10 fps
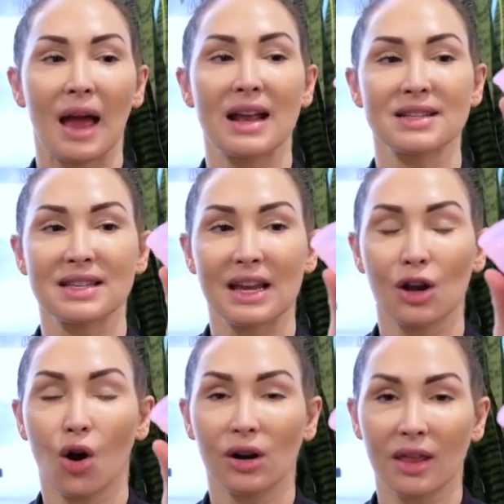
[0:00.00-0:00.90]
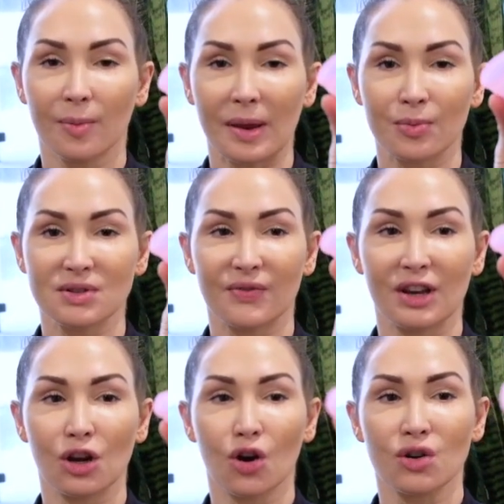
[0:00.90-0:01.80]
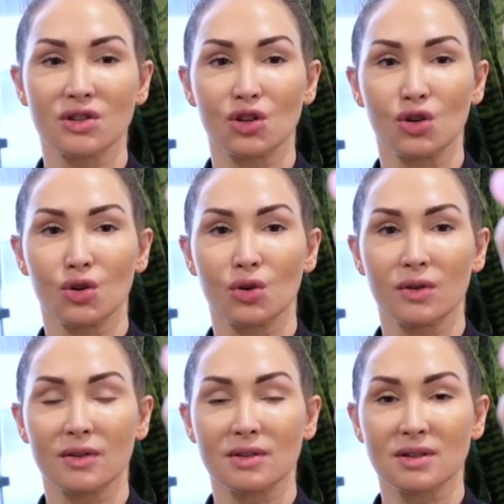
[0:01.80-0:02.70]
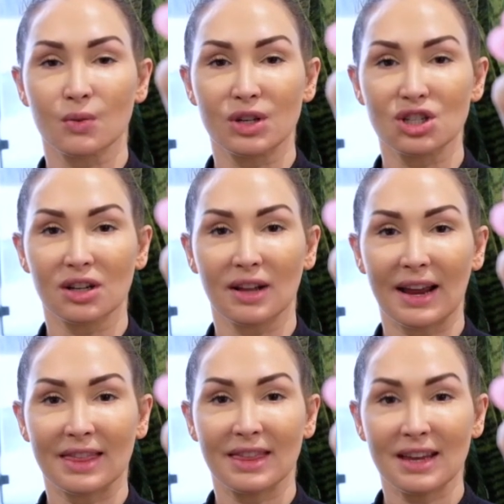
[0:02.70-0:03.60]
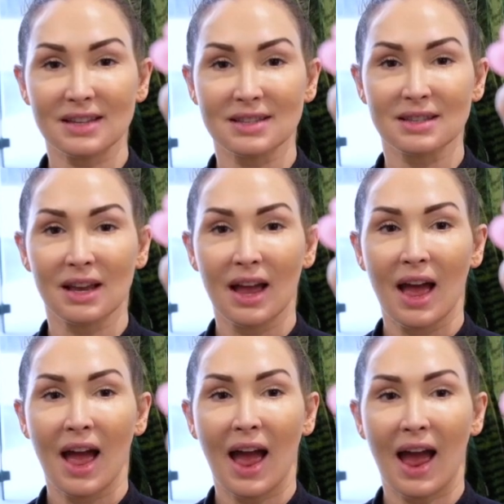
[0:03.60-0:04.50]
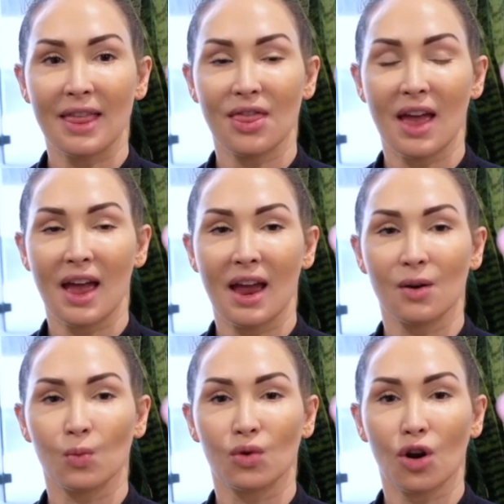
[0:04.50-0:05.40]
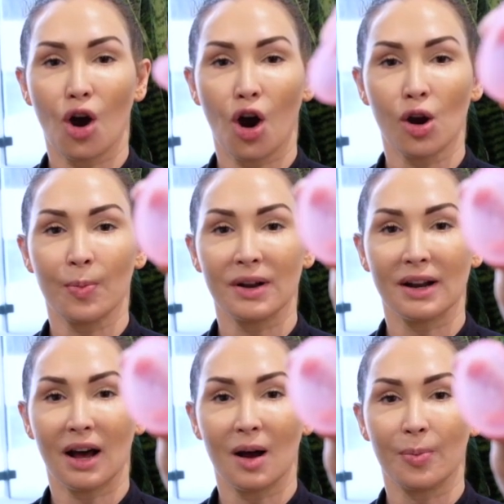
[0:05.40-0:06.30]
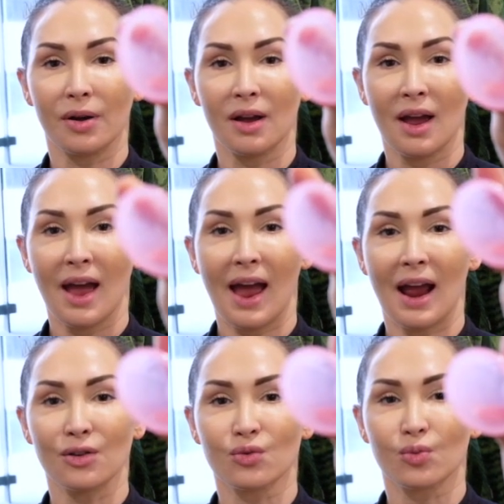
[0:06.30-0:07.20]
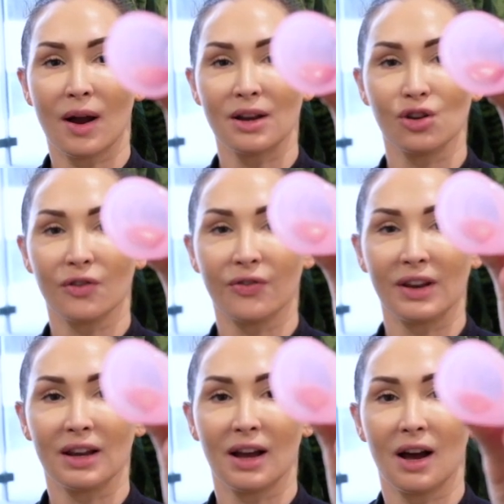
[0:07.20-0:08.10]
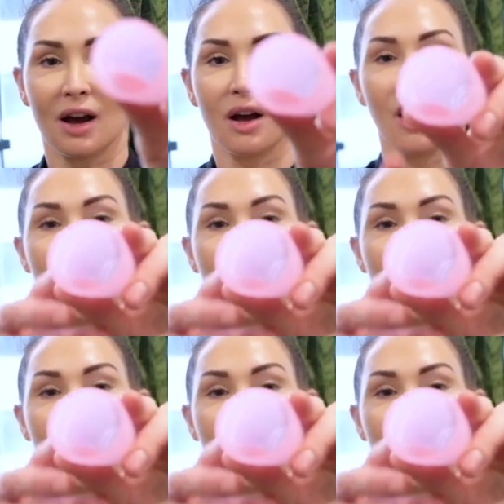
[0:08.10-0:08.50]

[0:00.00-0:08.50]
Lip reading: and seeing on other people's videos, you squished it like this and then would open it up and run your finger